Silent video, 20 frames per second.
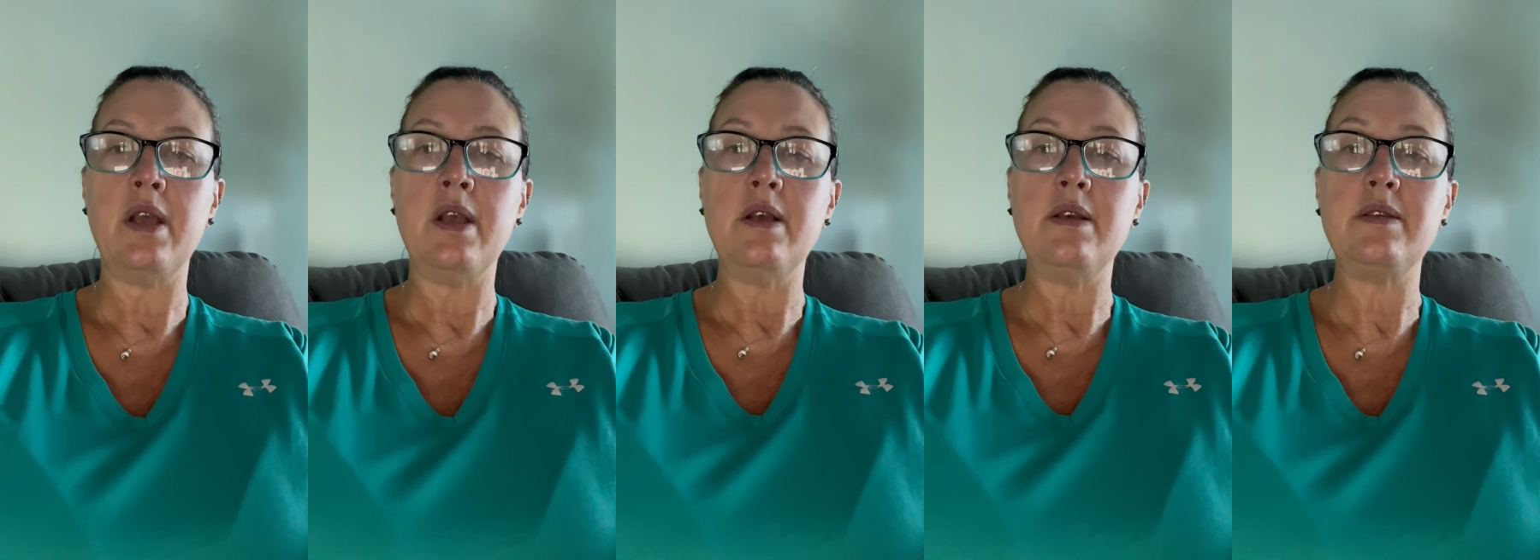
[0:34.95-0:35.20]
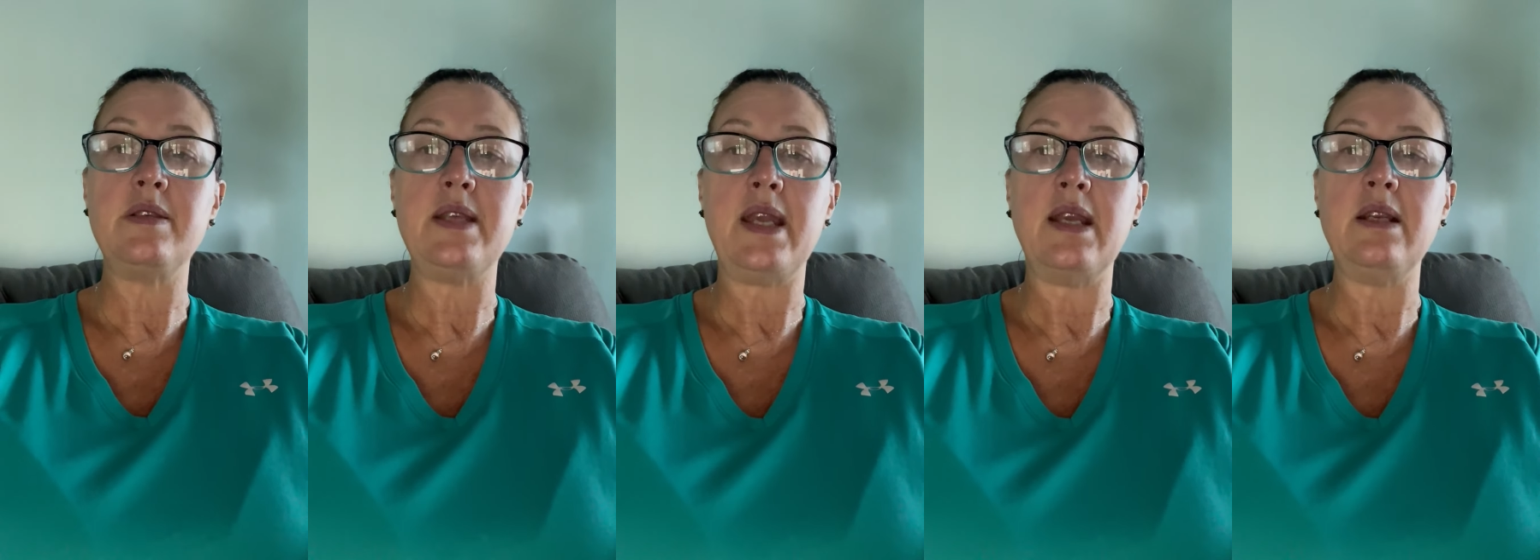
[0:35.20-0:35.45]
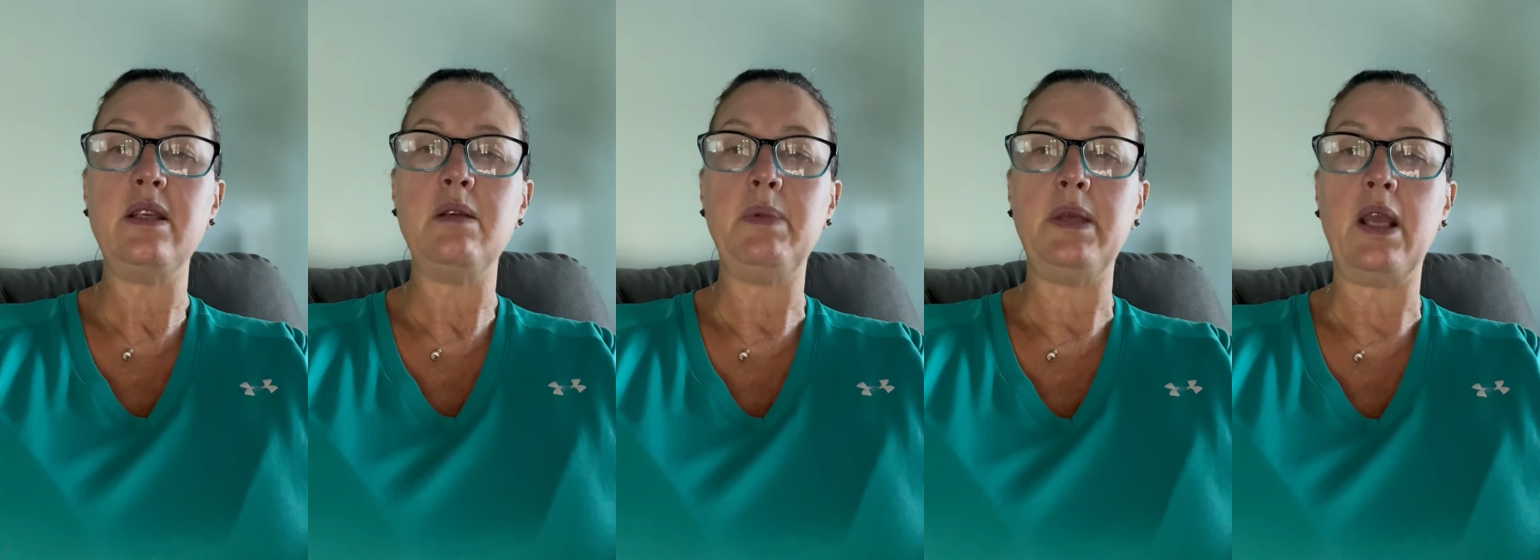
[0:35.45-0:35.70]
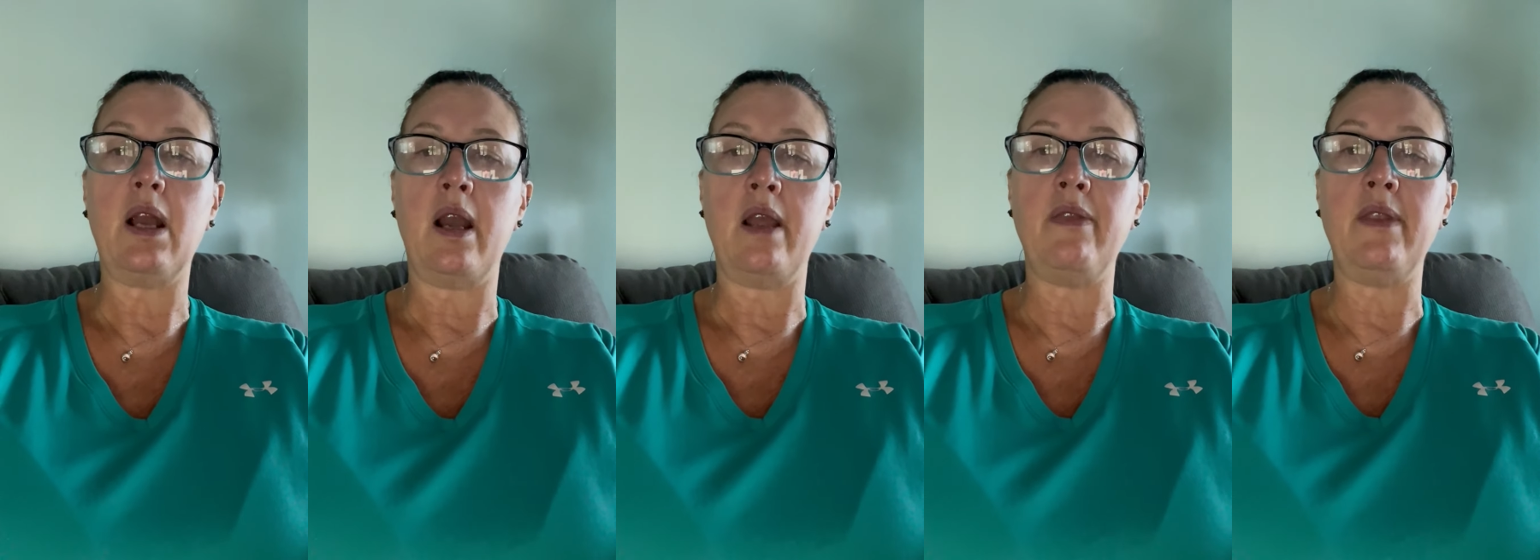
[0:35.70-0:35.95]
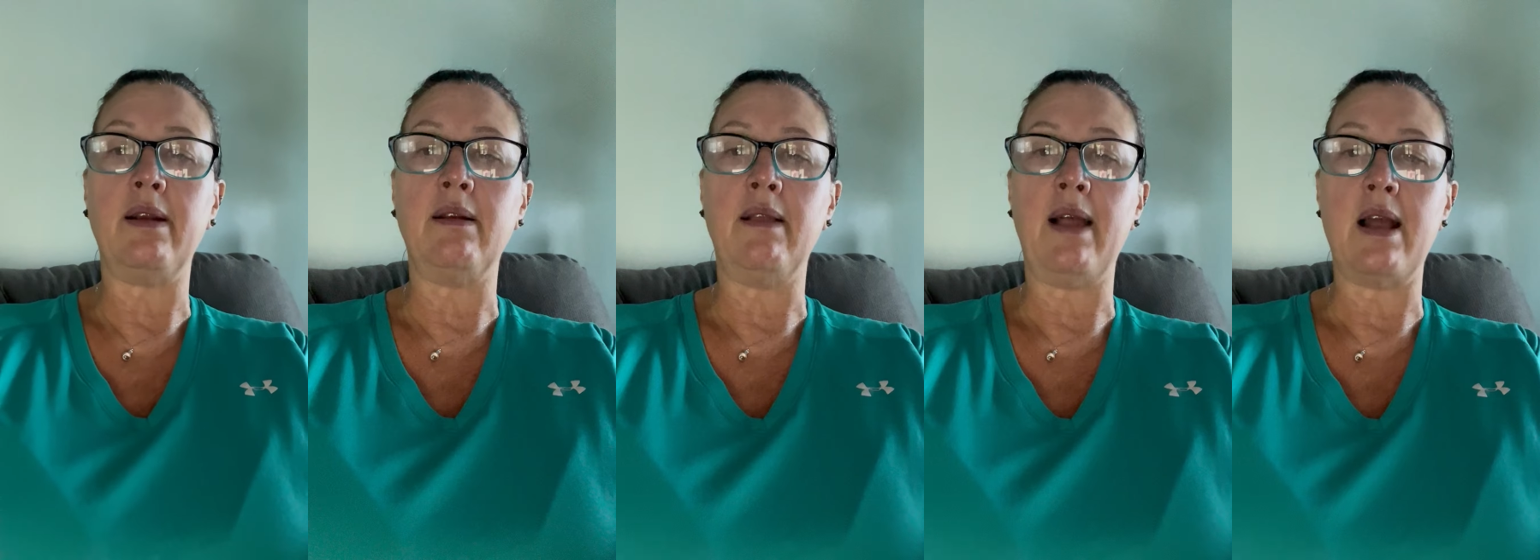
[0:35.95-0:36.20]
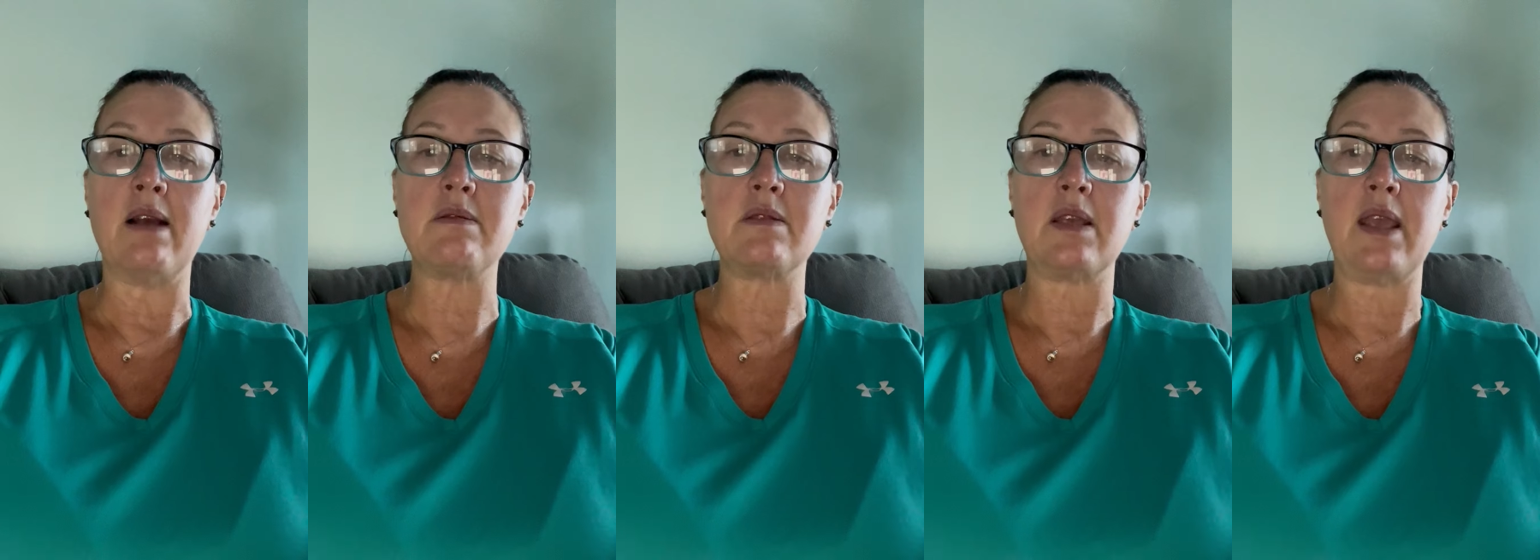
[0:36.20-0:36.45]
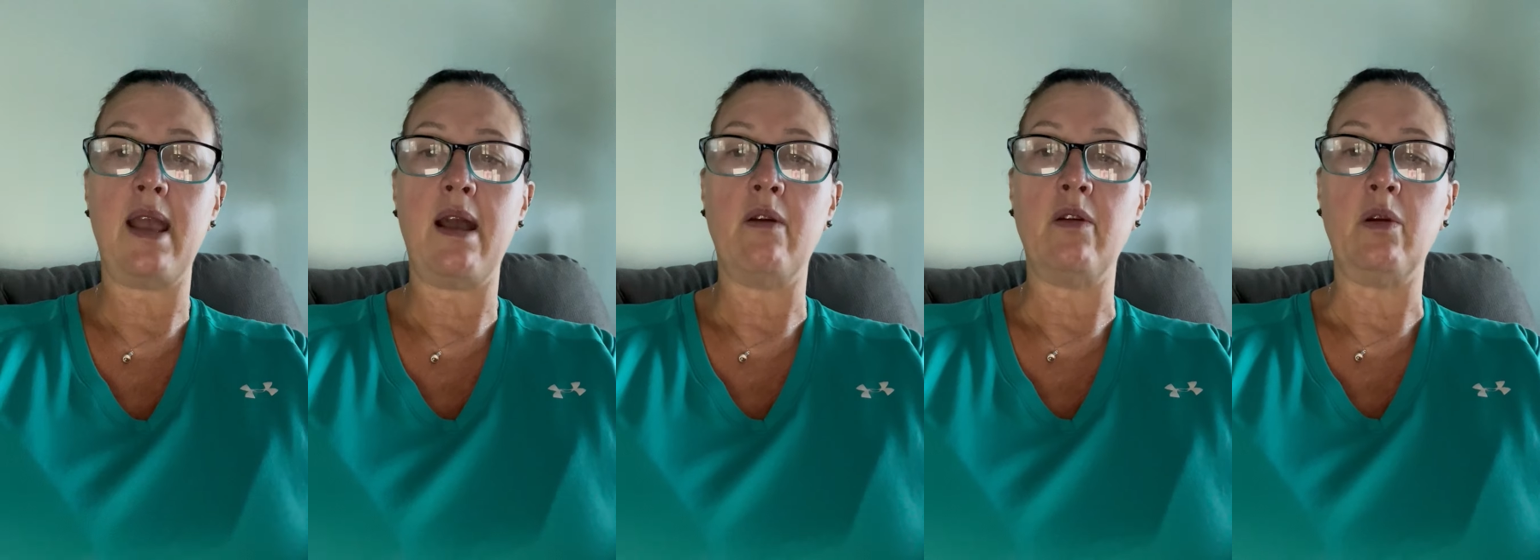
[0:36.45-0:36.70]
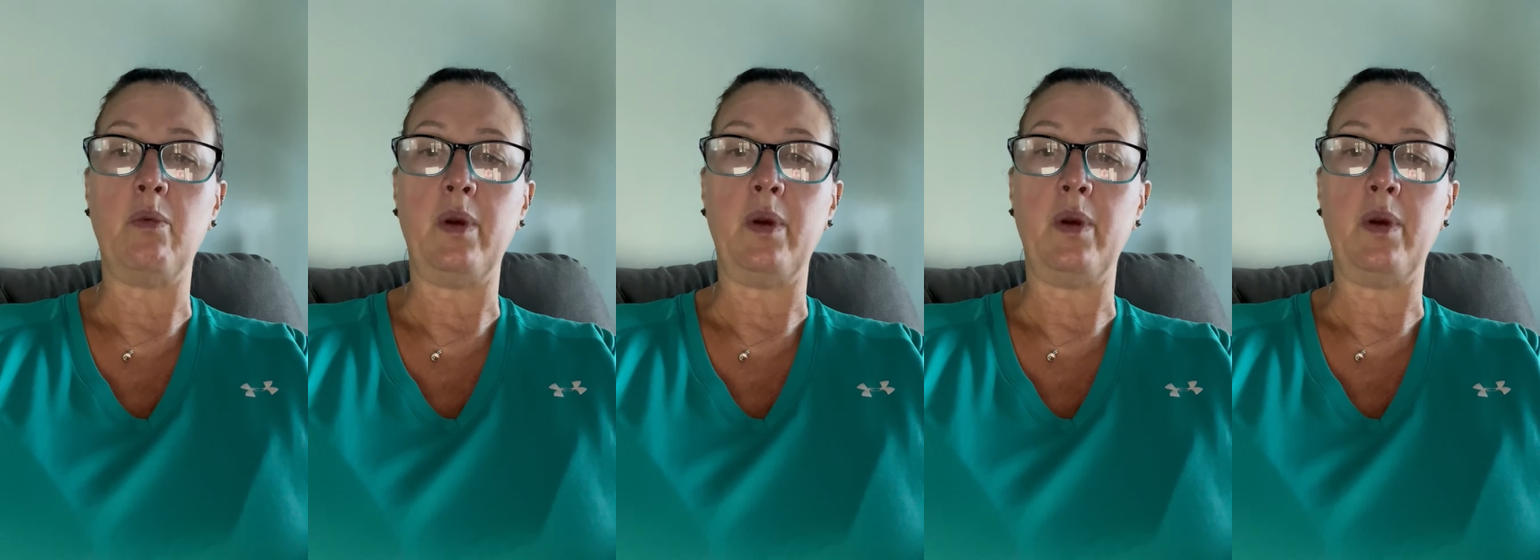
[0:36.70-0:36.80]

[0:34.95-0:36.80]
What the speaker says: standing behind the glass counter